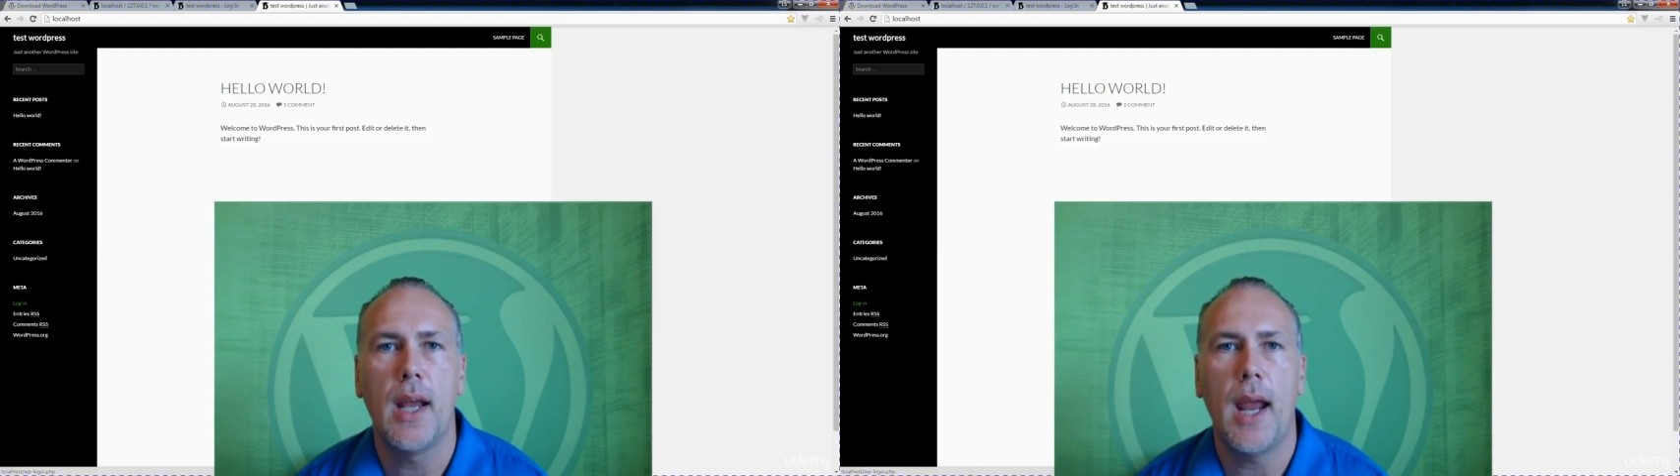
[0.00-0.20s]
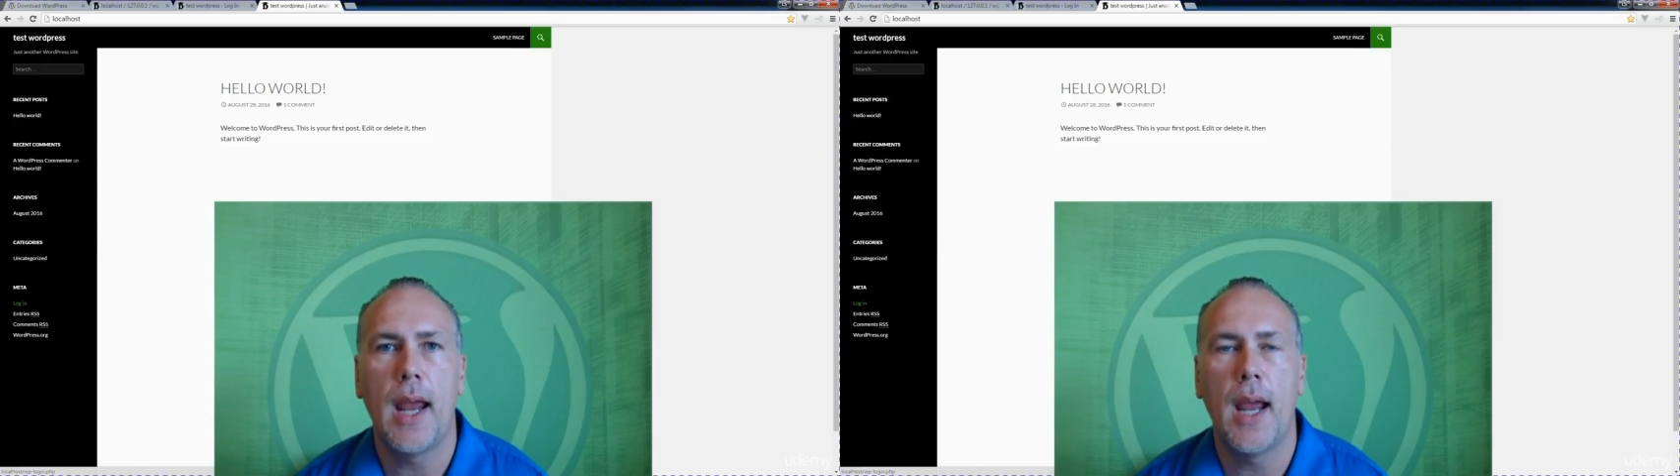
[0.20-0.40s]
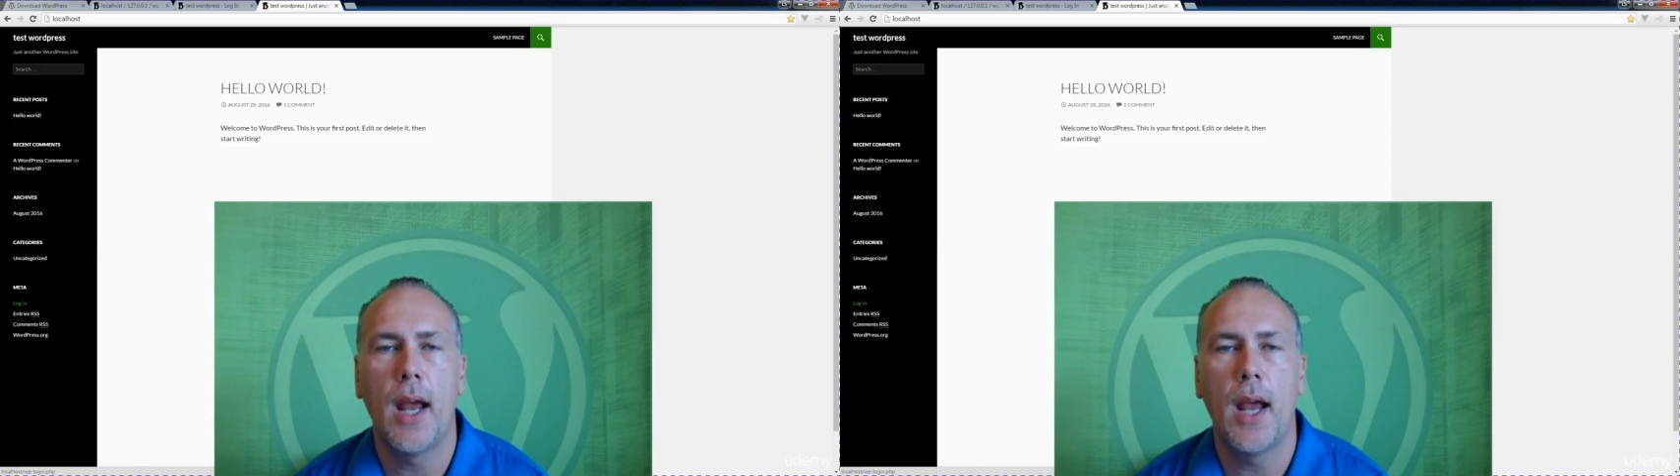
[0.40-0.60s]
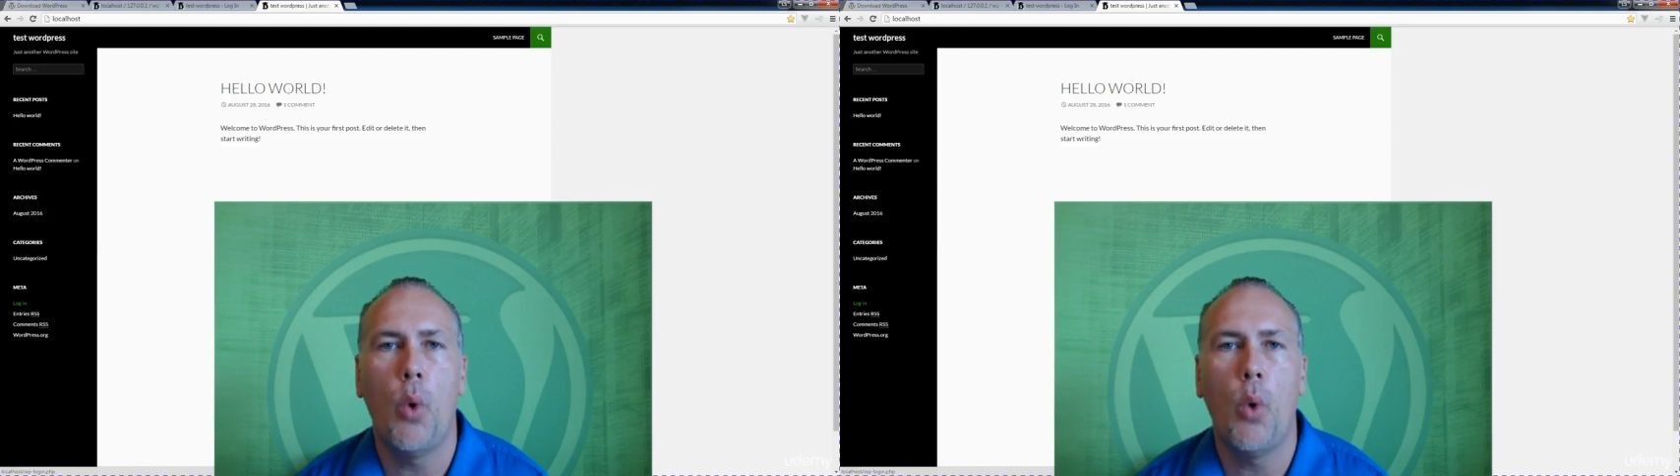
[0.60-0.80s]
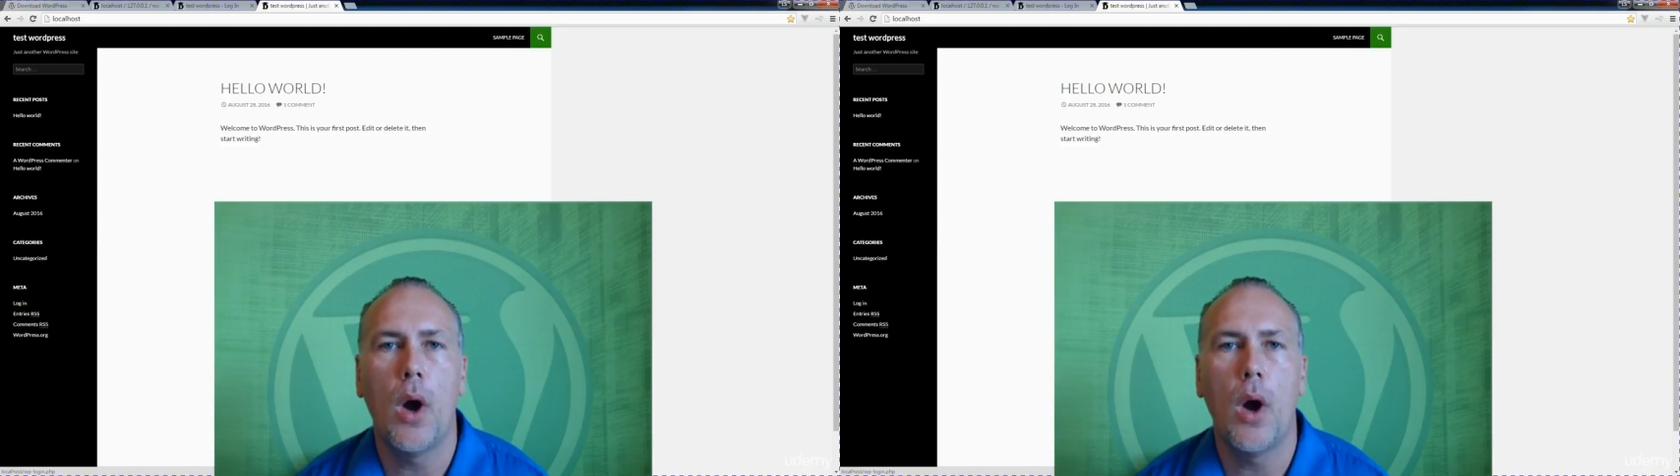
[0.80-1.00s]
and
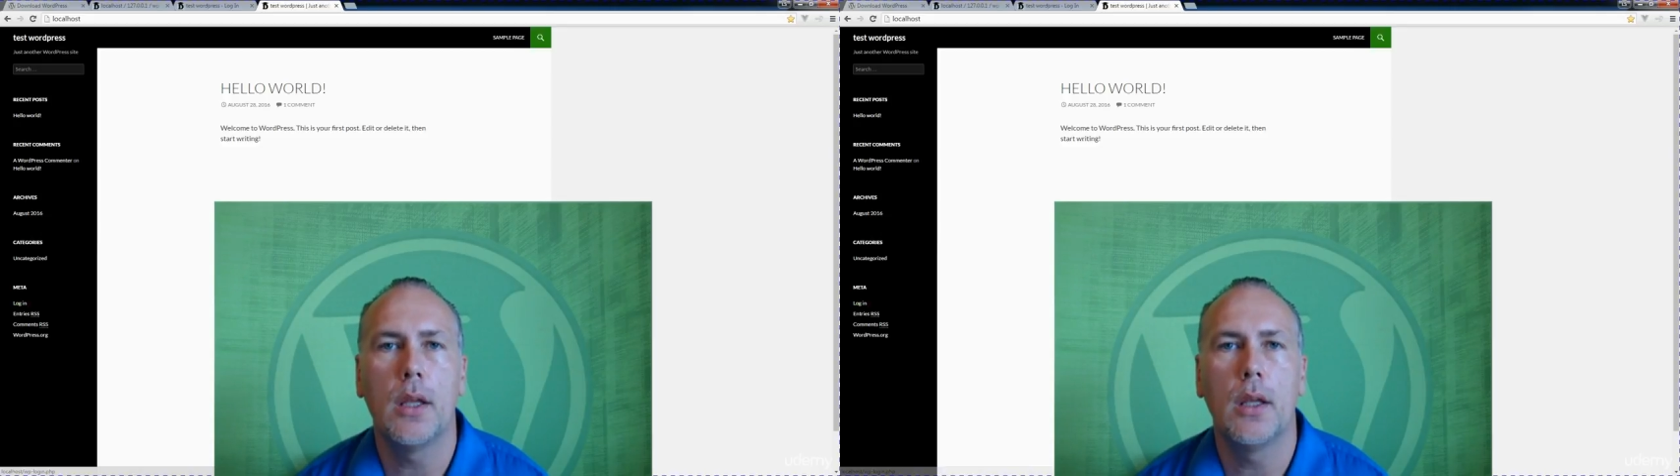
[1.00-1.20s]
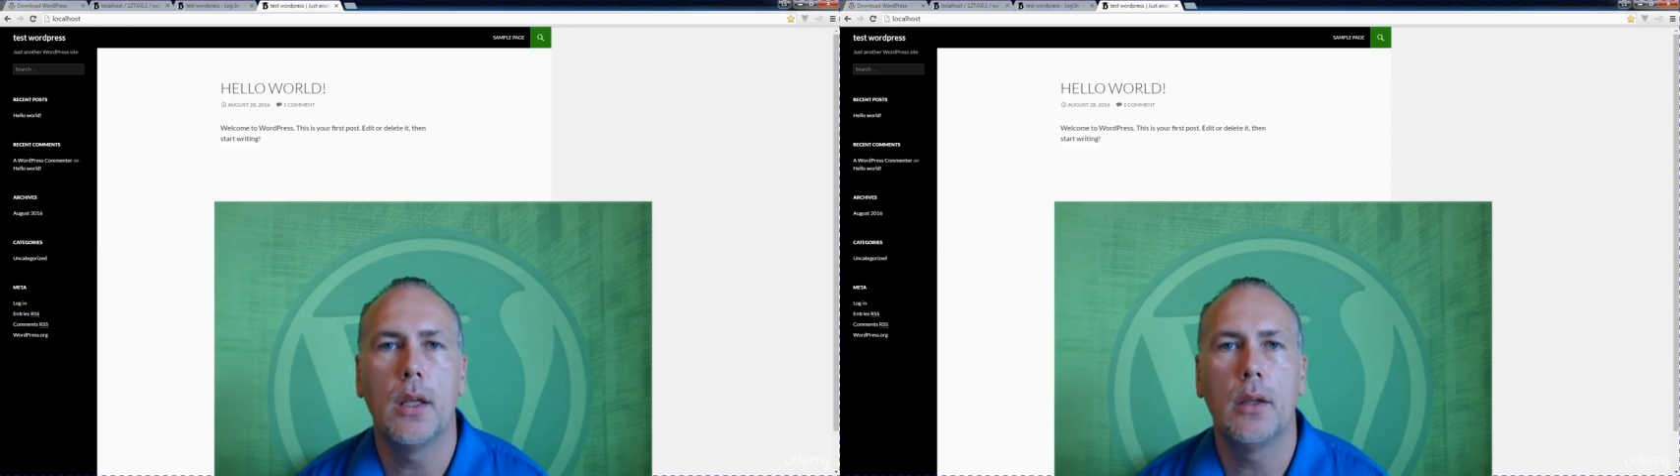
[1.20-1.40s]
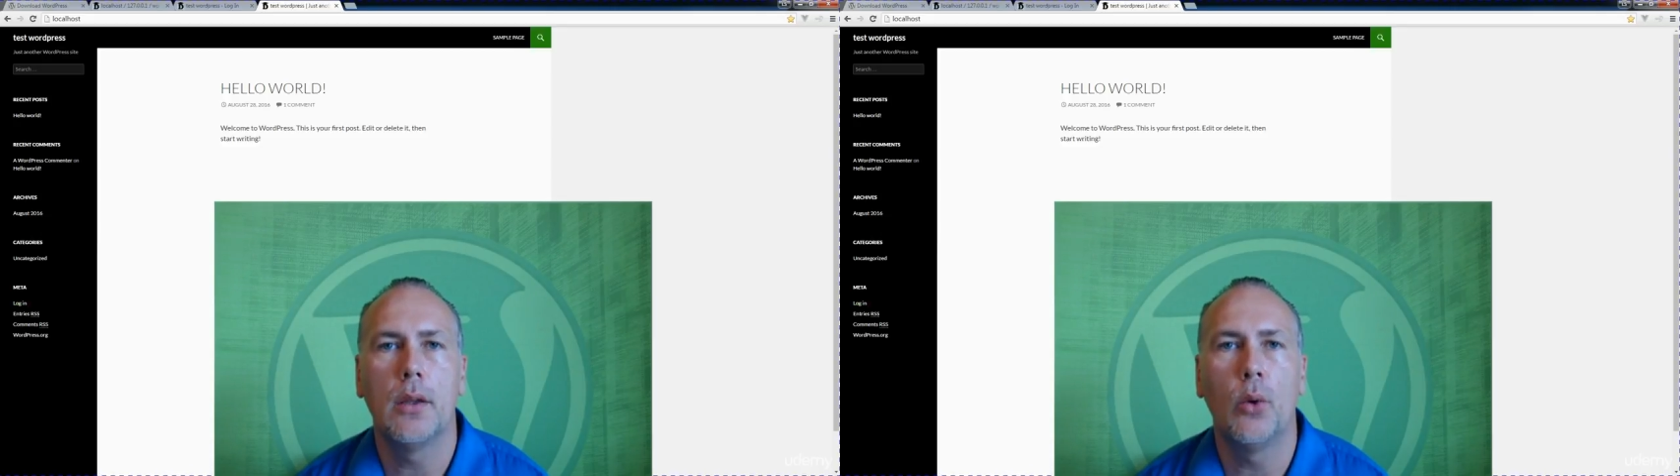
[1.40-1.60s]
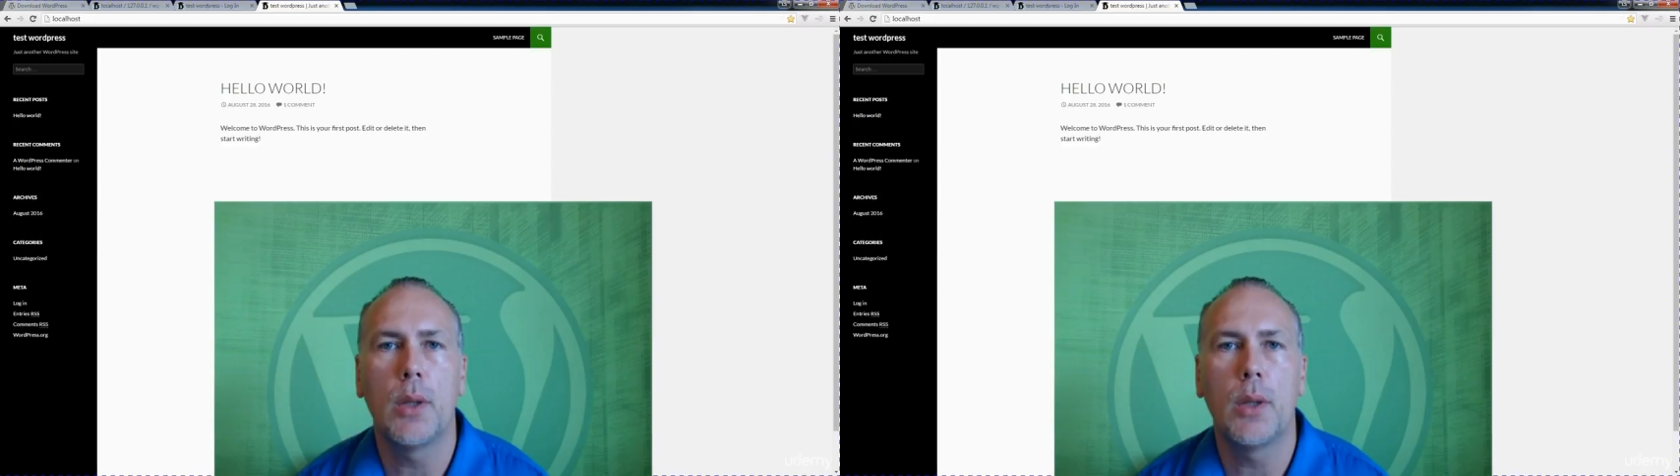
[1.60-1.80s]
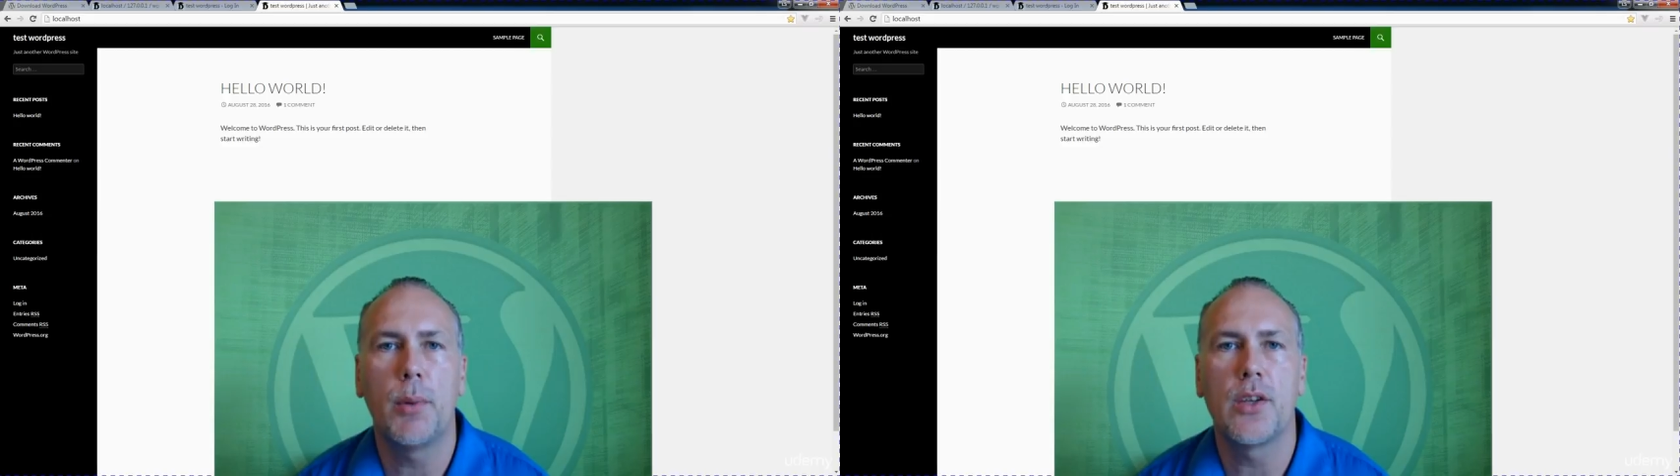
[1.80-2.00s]
the
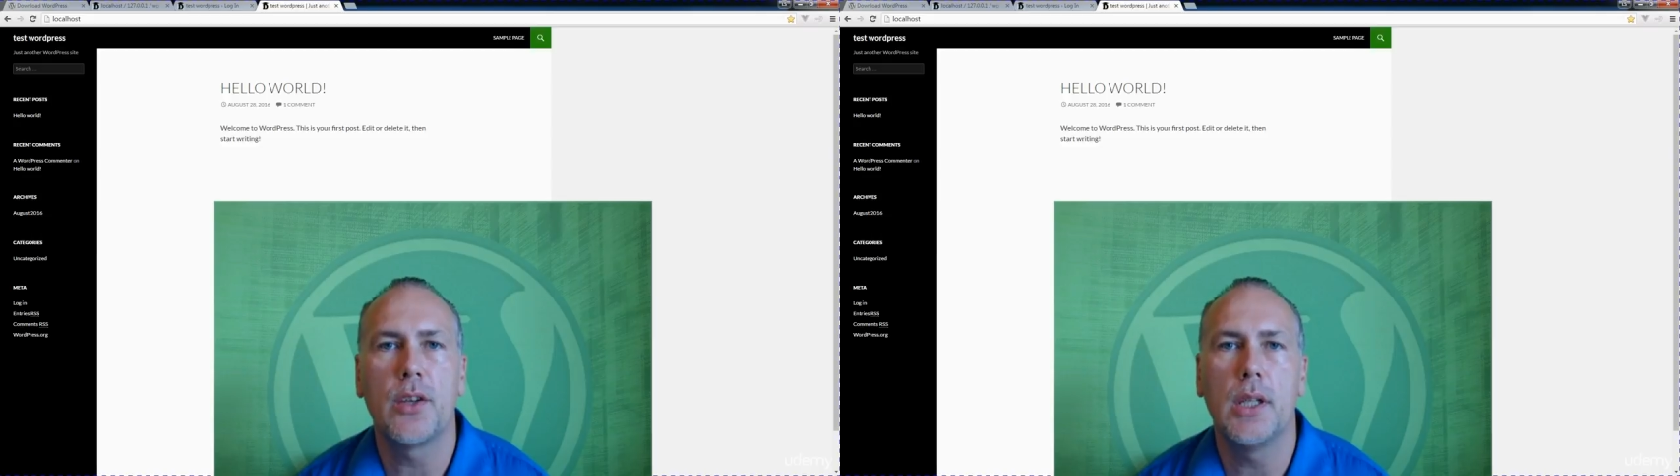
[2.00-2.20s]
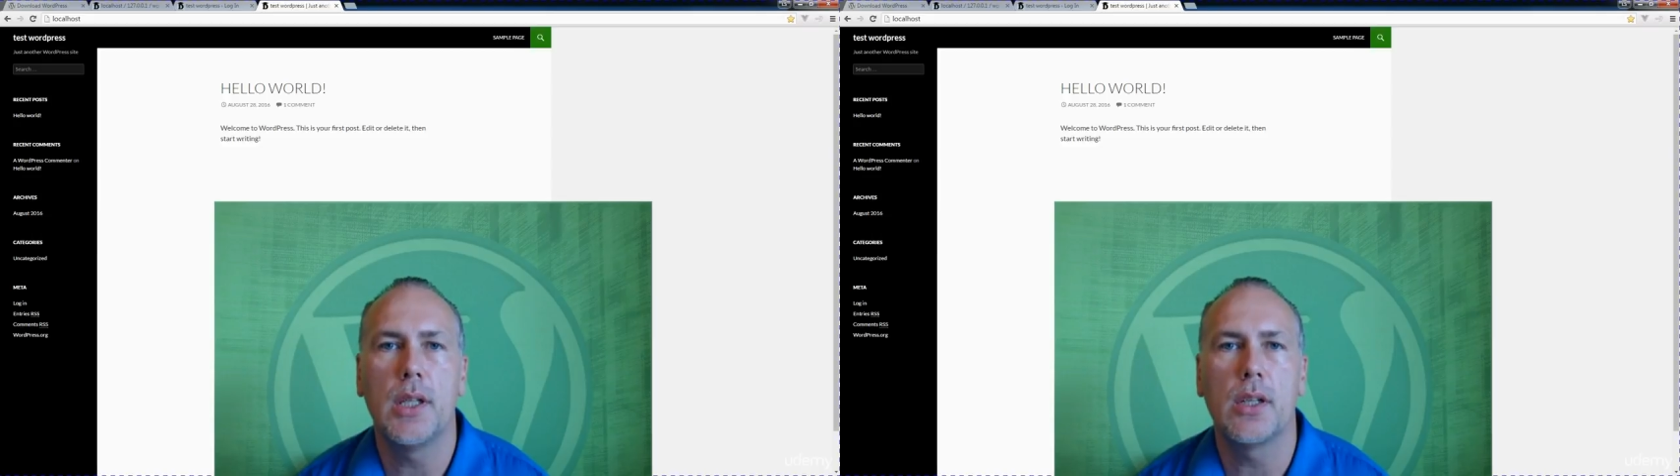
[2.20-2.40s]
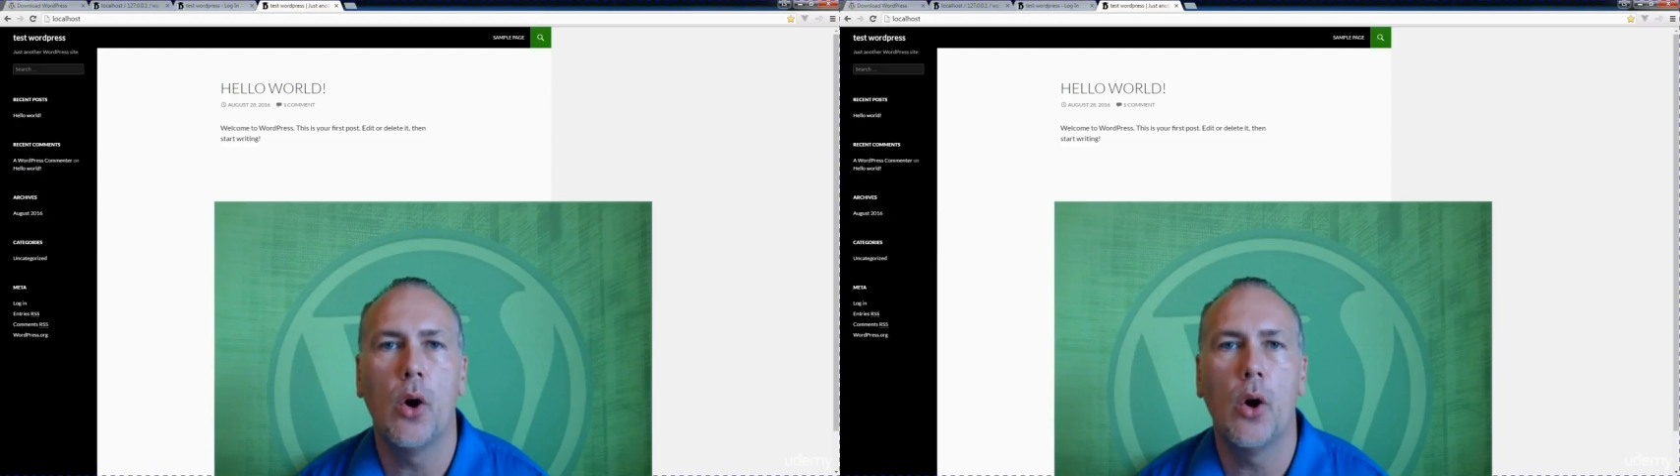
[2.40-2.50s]
only place you need to